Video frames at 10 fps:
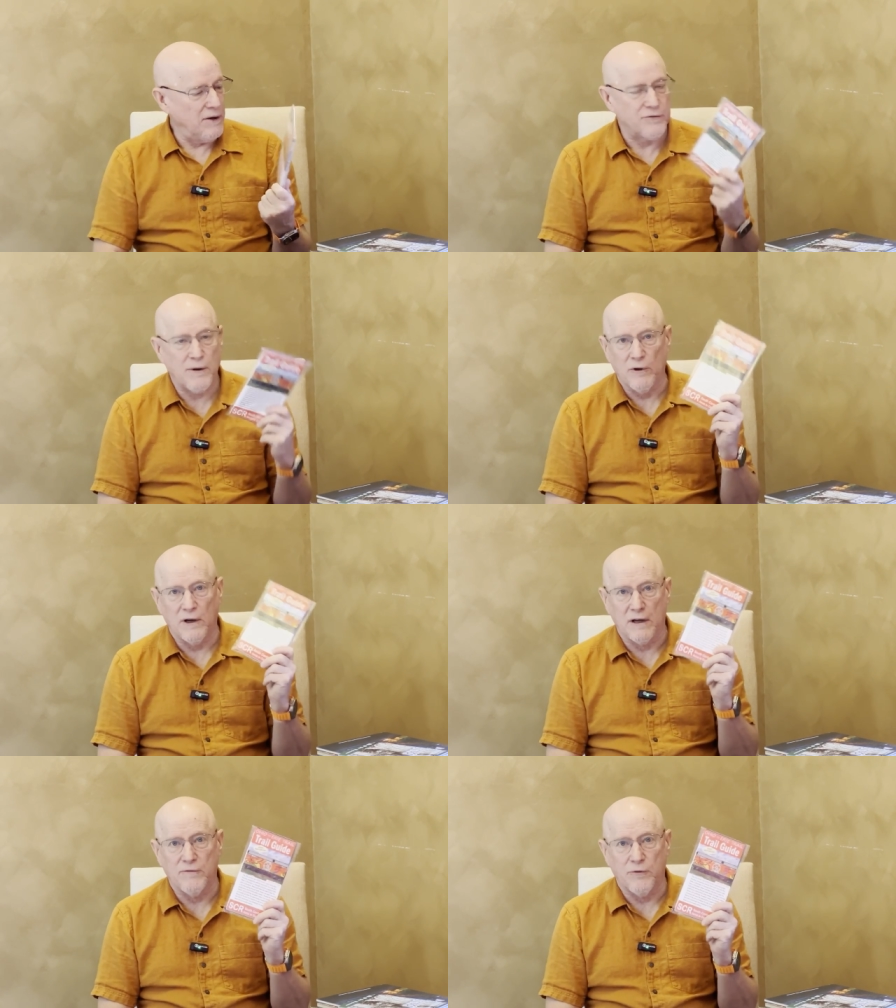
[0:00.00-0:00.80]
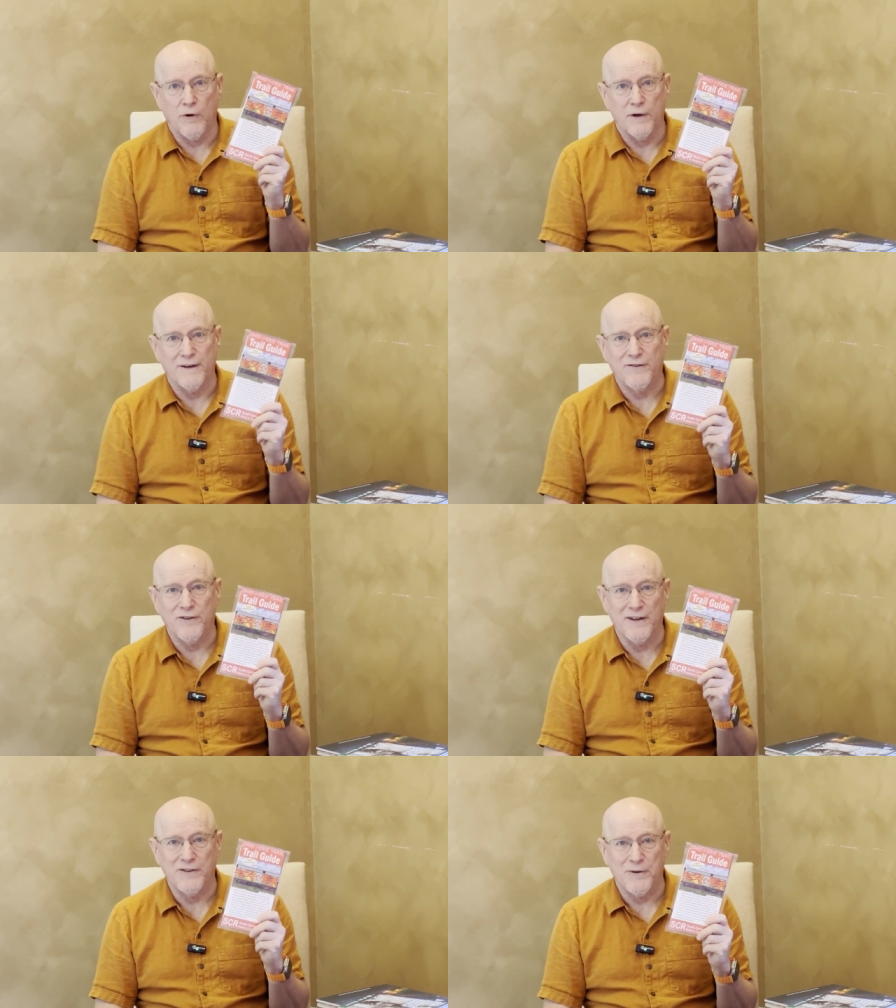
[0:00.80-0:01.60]
So I'm really looking forward to
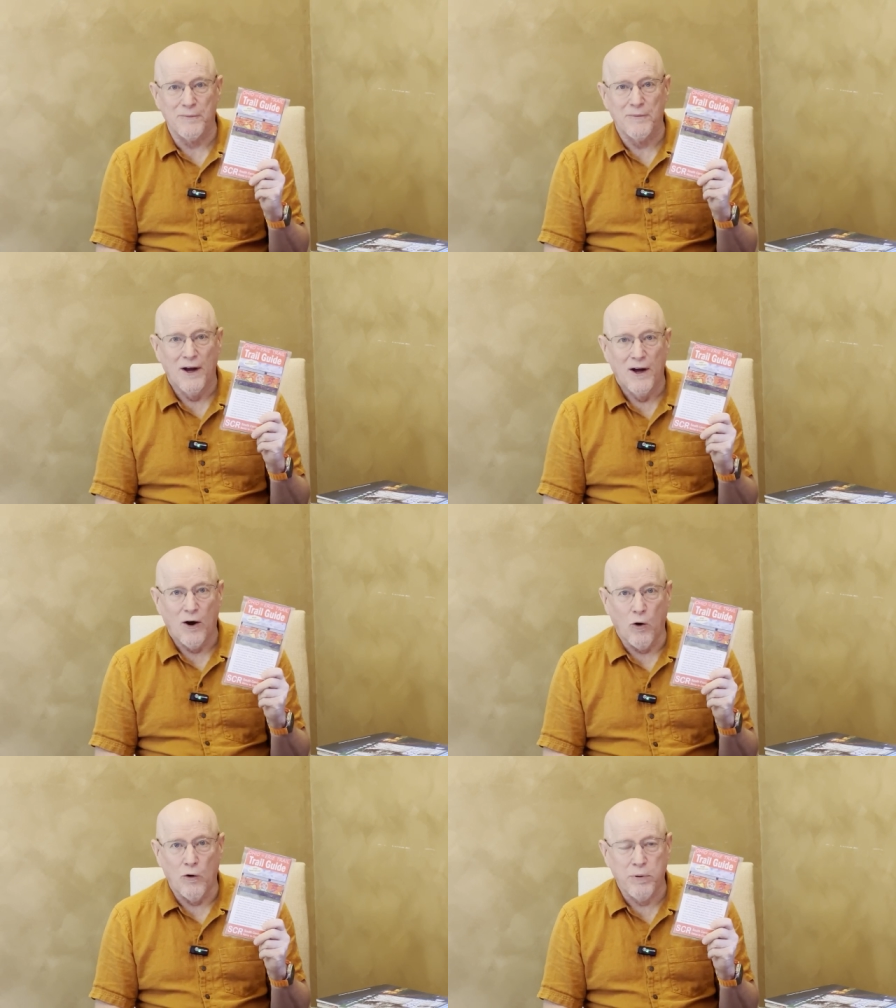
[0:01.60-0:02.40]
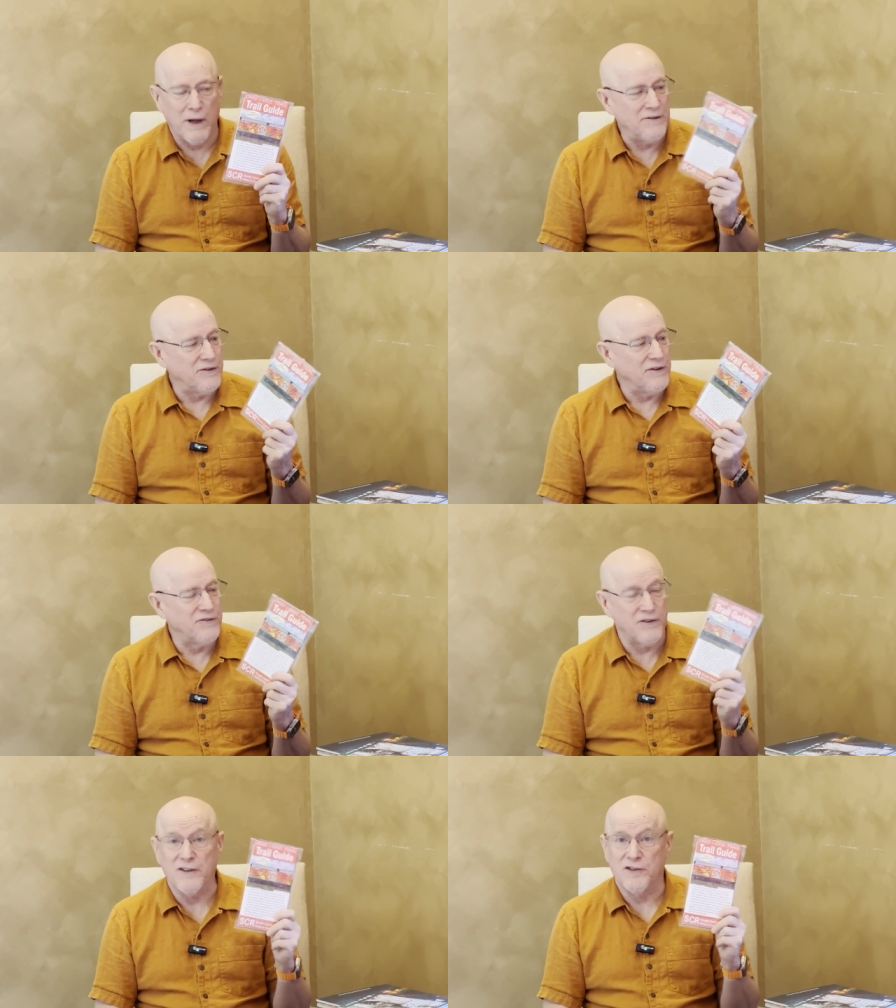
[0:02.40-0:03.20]
seeing some old places,
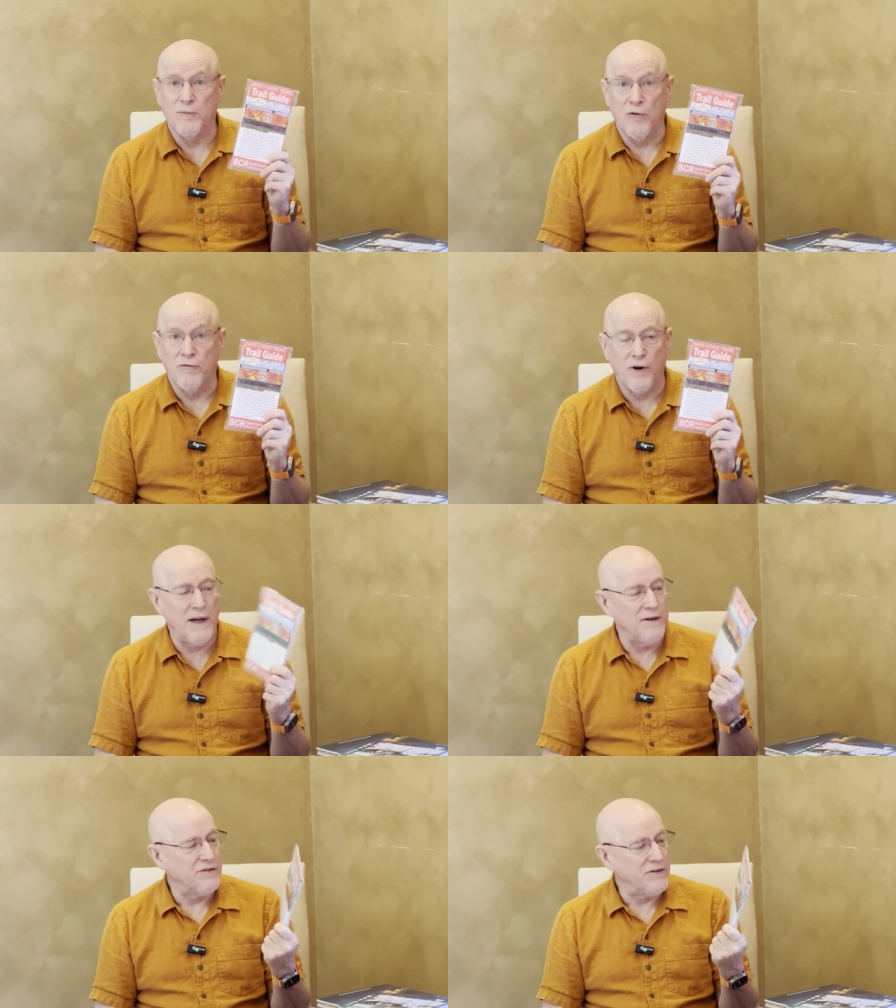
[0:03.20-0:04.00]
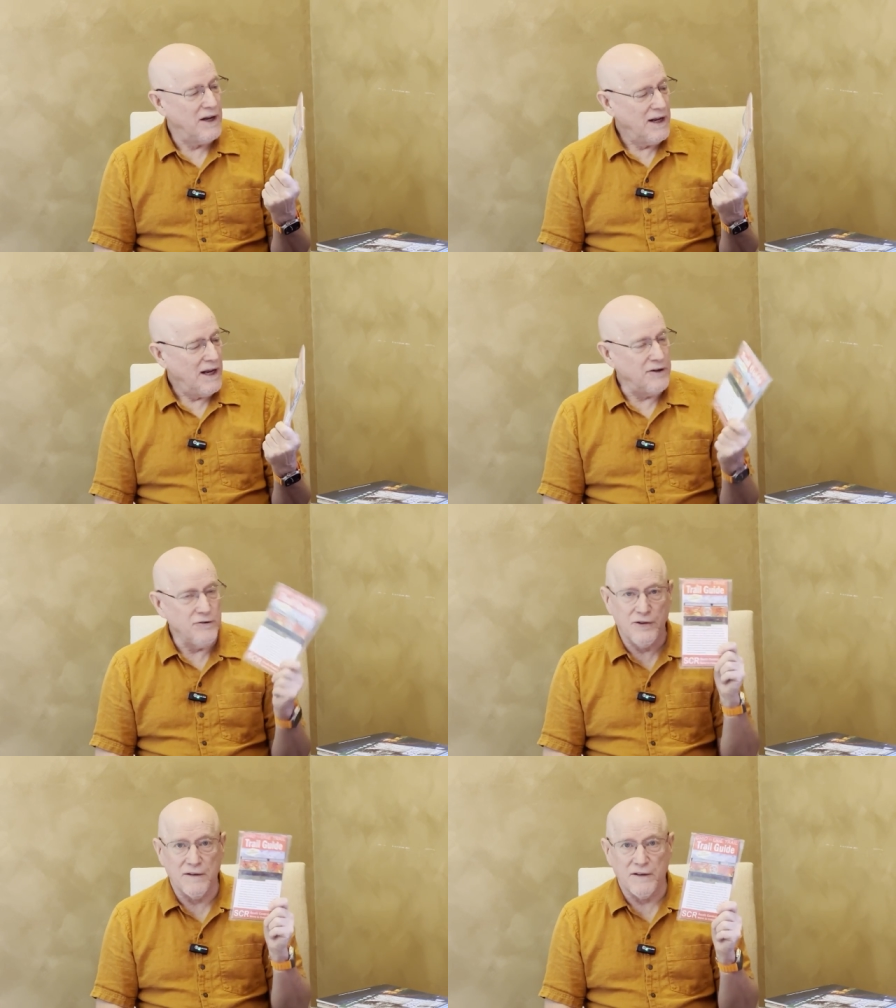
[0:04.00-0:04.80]
seeing some old friends, and
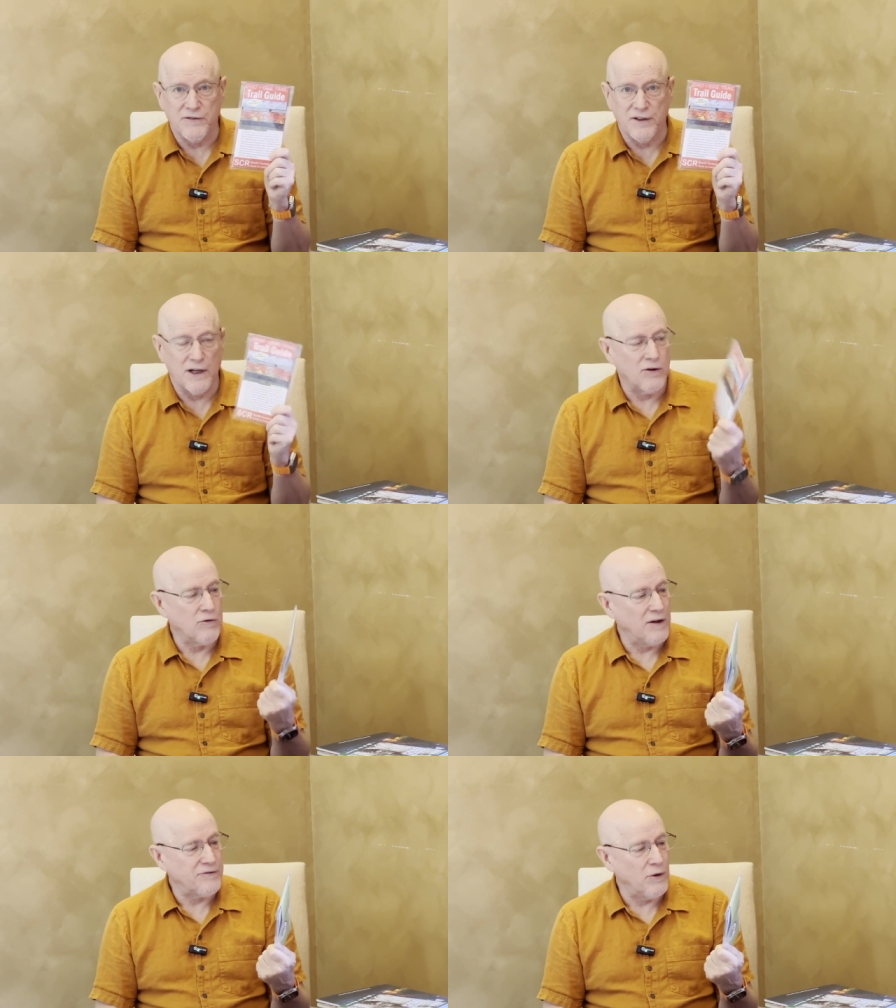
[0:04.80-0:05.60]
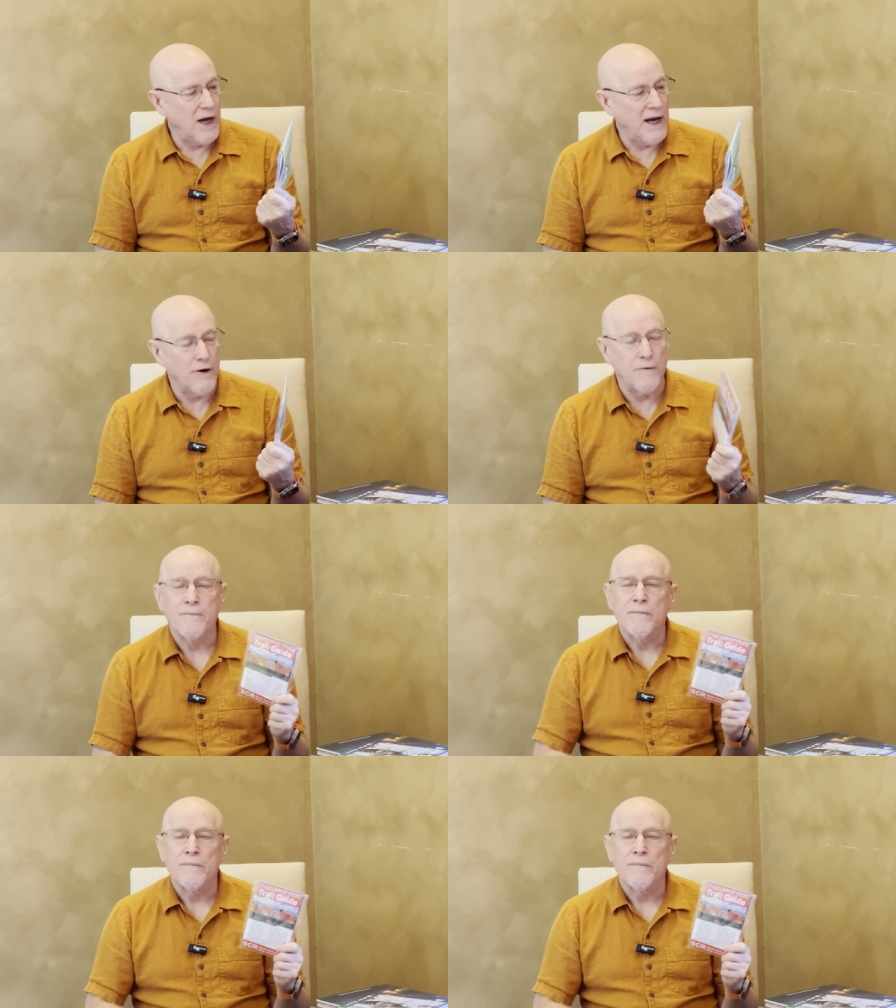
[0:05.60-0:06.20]
using this to get across Ohio.